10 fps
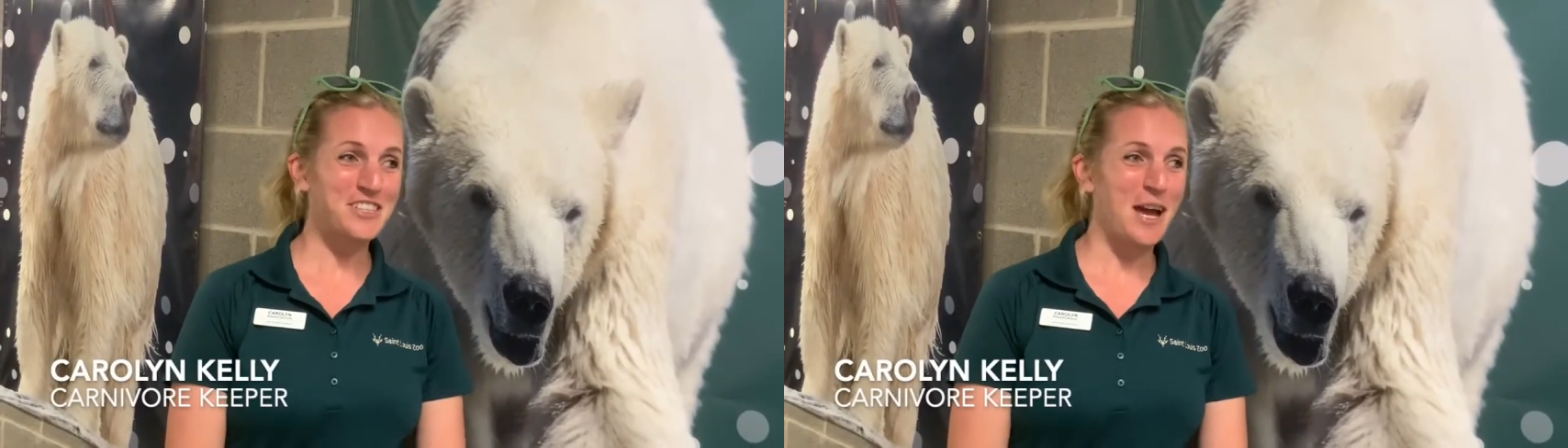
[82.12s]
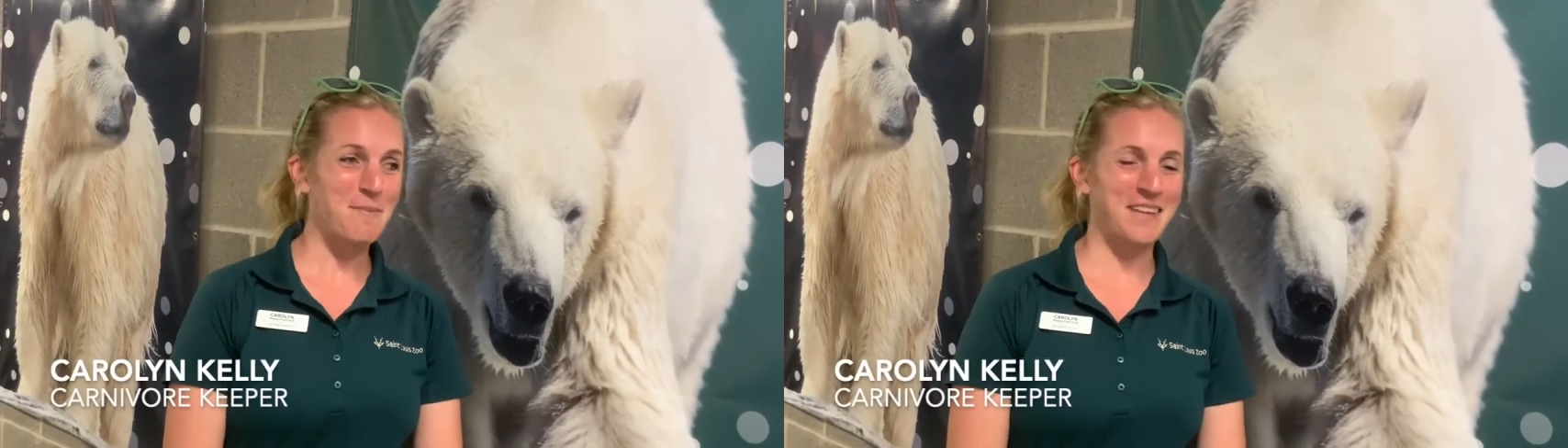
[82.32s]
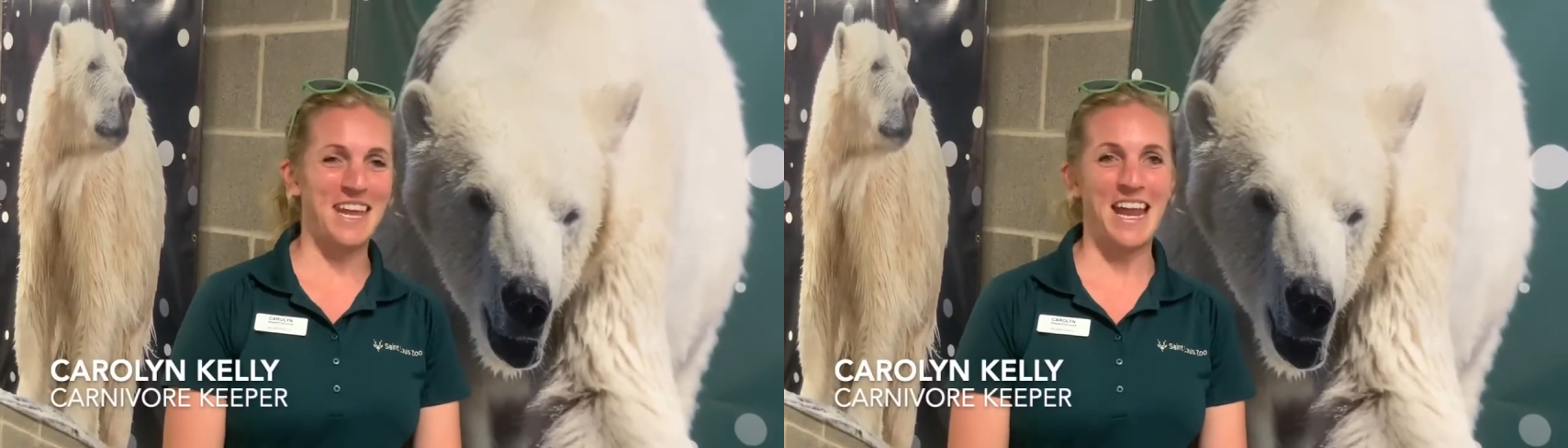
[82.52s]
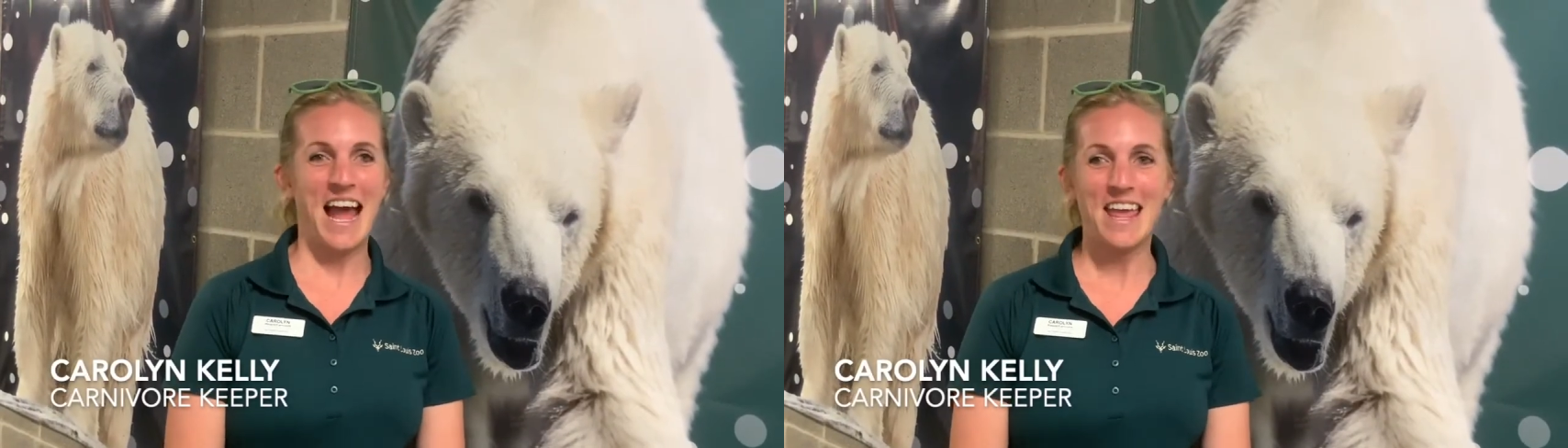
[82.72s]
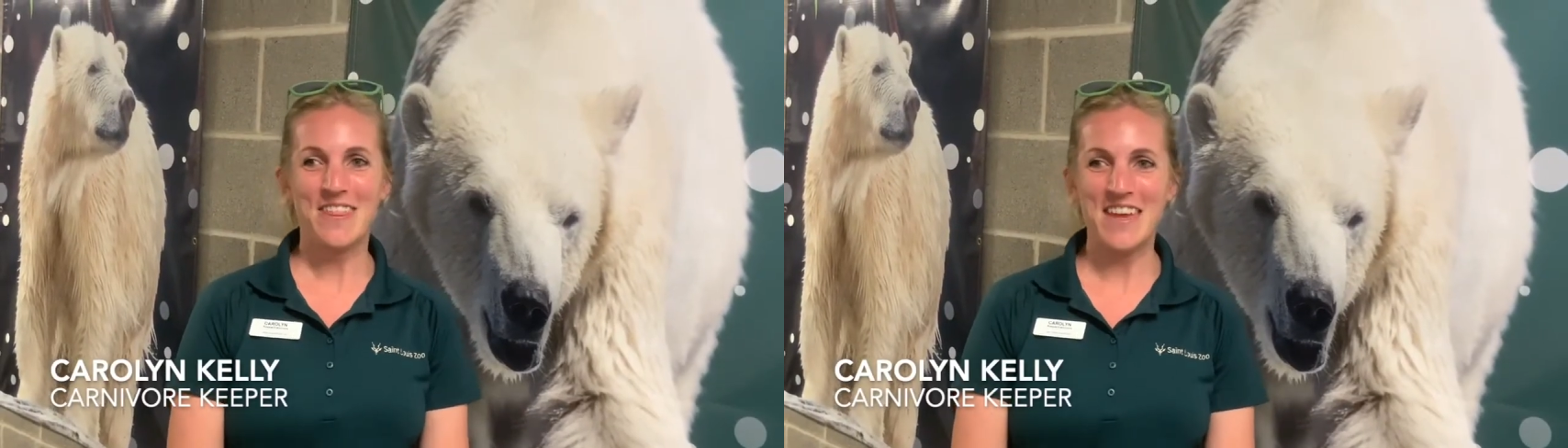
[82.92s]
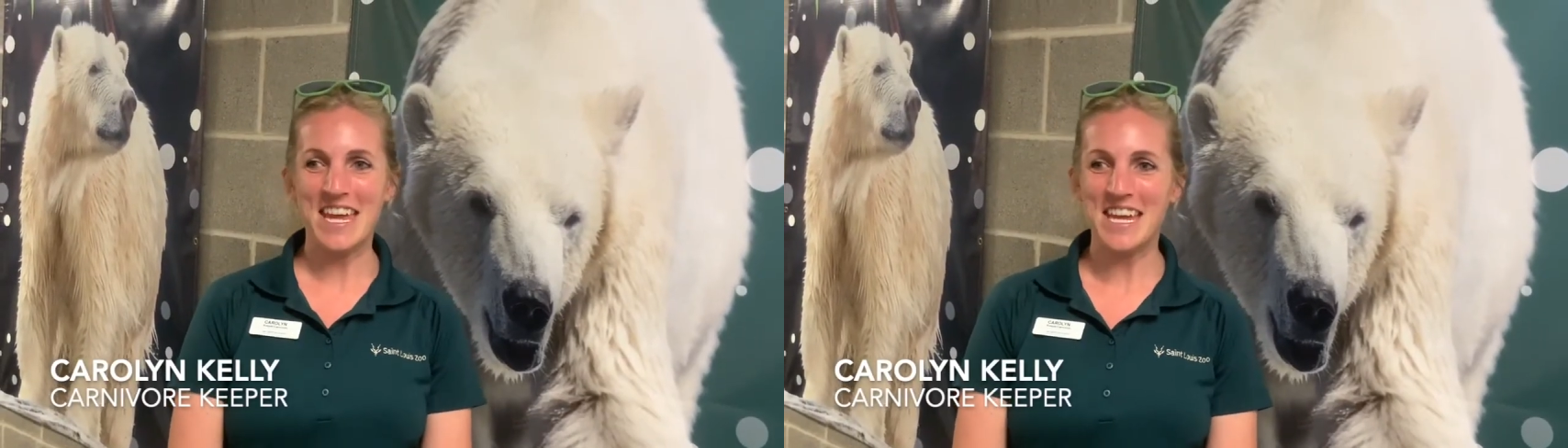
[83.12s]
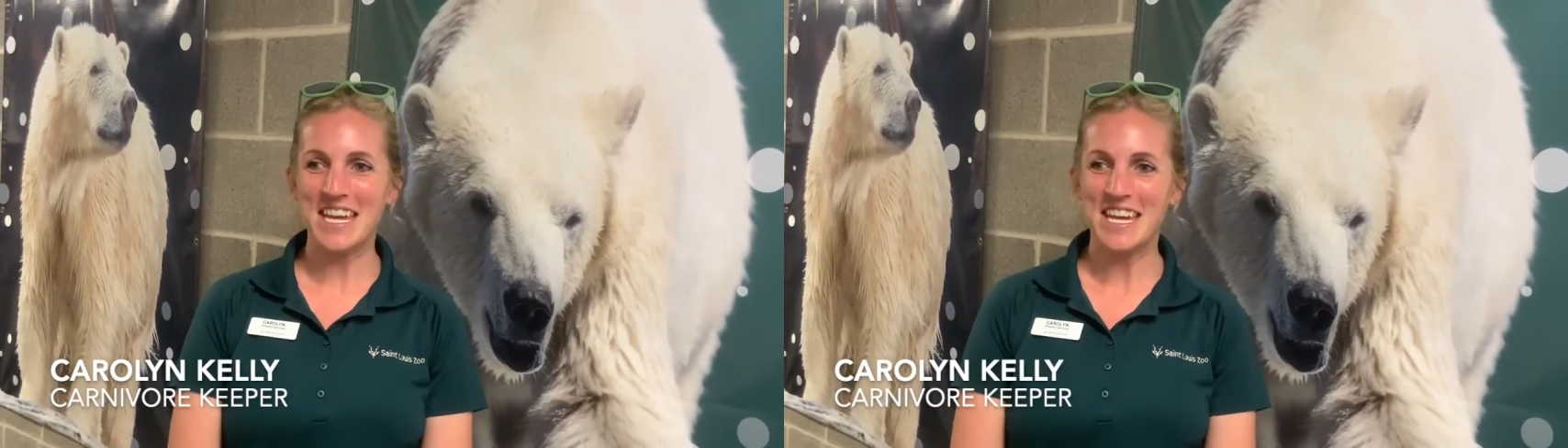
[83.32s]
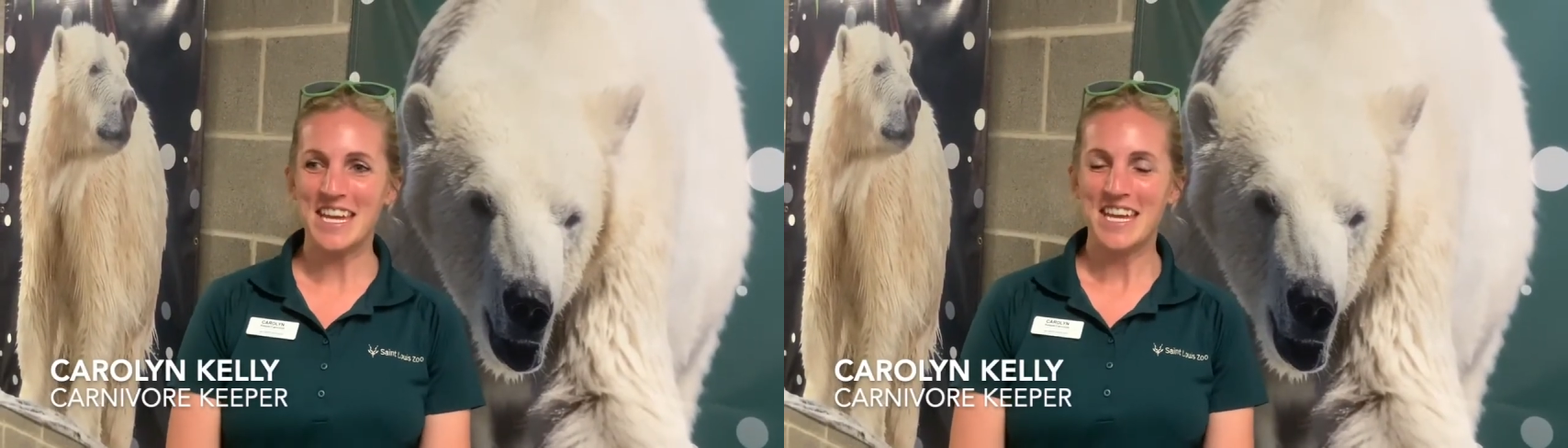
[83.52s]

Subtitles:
job to get. I think